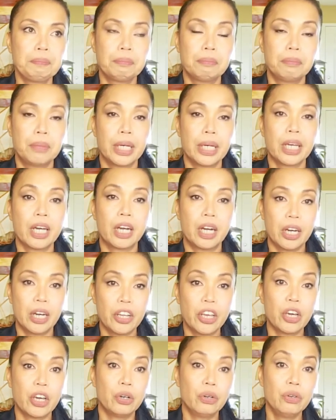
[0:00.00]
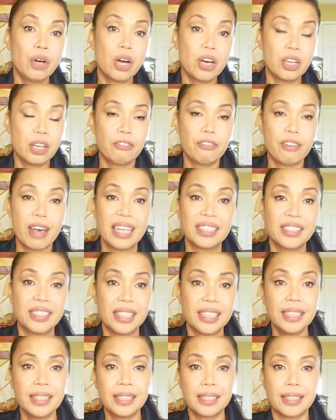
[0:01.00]
my cardio on a
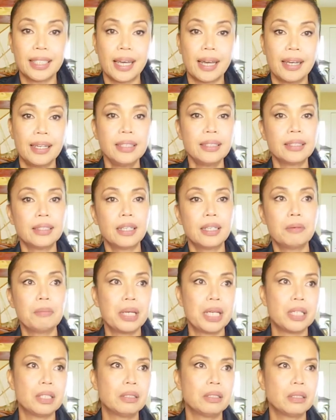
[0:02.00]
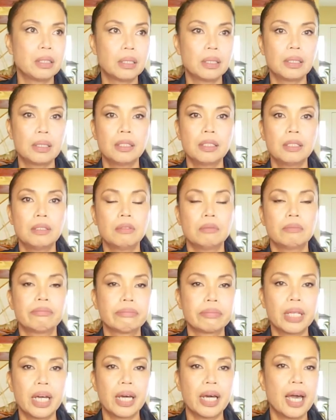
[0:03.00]
fasted state. That means
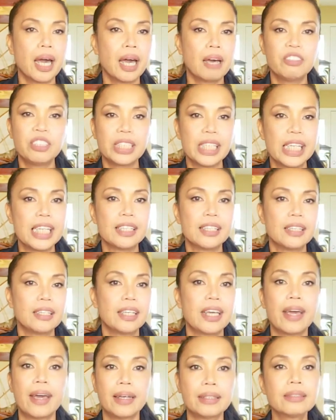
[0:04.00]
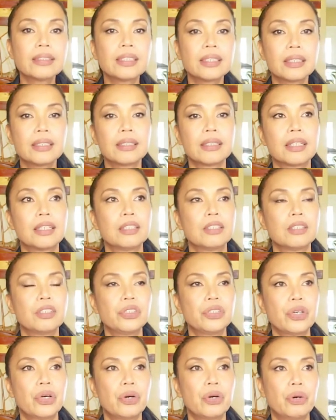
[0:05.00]
I haven't eaten yet.
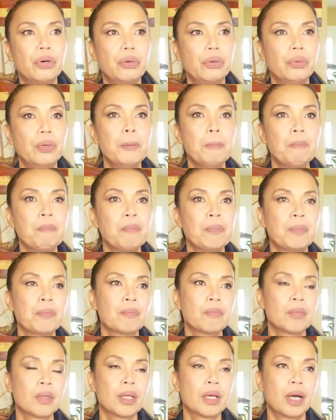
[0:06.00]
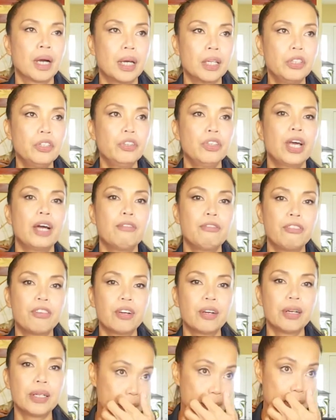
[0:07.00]
So I do that
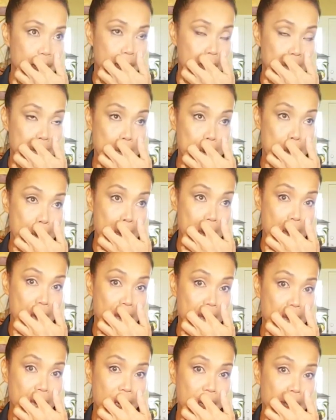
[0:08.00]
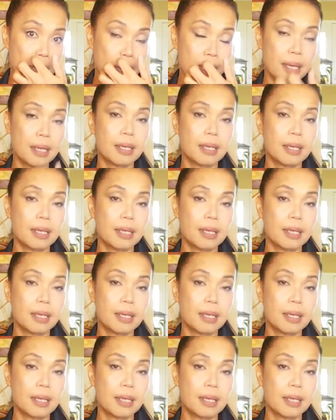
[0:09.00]
first, then I